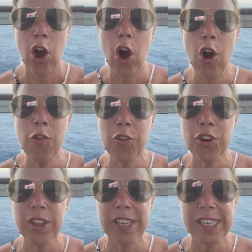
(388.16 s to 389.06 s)

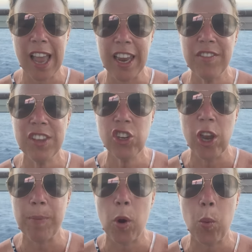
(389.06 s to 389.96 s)
over the side of the
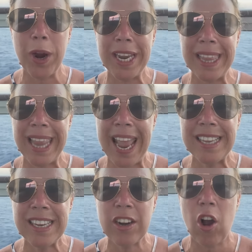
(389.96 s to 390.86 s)
ship where it
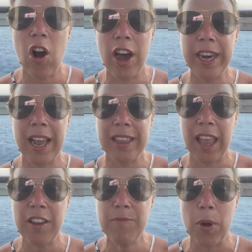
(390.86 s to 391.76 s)
landed on a
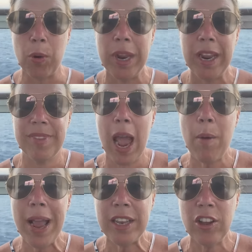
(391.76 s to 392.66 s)
lifeboat. Now
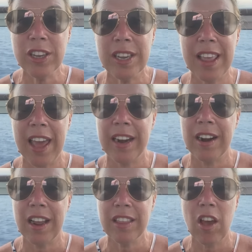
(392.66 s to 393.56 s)
I looked at that and
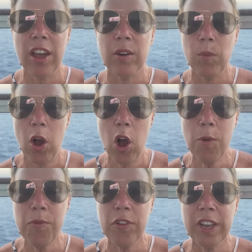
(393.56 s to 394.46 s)
I thought, well,
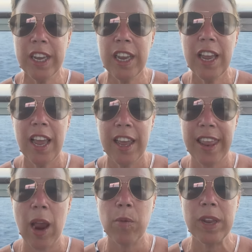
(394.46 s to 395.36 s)
hopefully
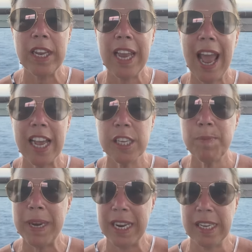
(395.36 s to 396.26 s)
that really has
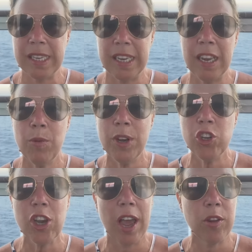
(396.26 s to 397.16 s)
been
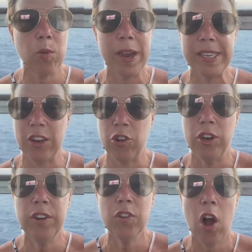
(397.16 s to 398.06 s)
extinguished. Otherwise it
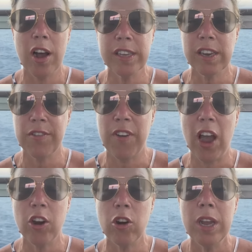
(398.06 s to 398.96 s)
could have caused a
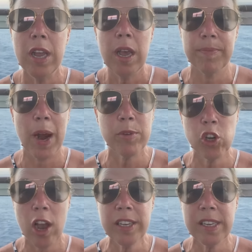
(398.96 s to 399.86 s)
fire. But I was
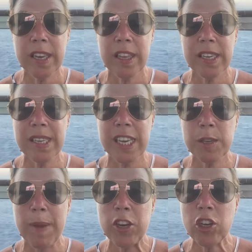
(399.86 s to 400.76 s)
shocked to see this,
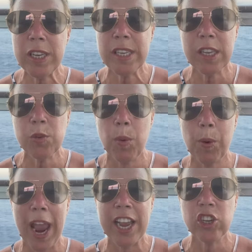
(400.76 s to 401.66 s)
especially since we were
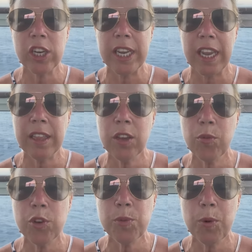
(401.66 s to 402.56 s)
actually in the
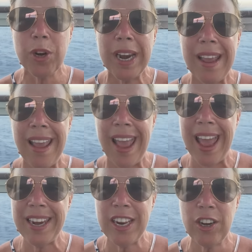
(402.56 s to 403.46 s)
cruise port
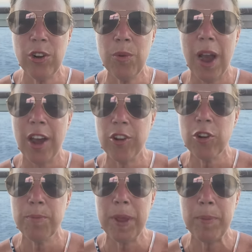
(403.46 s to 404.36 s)
and he knew
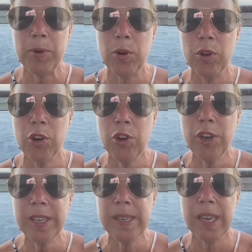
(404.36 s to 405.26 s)
other people
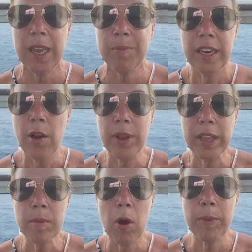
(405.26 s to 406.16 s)
could see him. Now
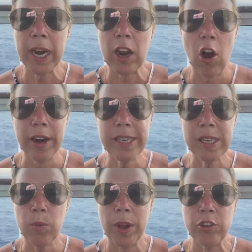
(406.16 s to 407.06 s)
in the moment, I
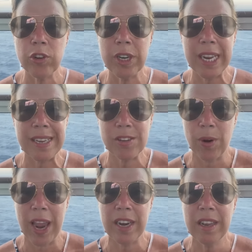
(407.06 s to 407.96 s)
honestly wondered, is there
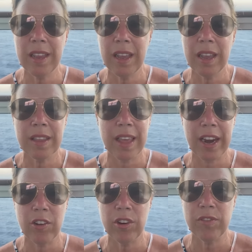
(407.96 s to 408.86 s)
anything that
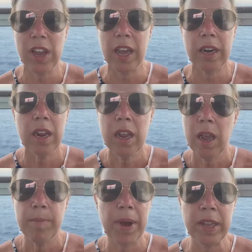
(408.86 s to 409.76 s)
I could have done?
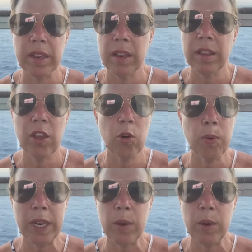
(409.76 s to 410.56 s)
But there really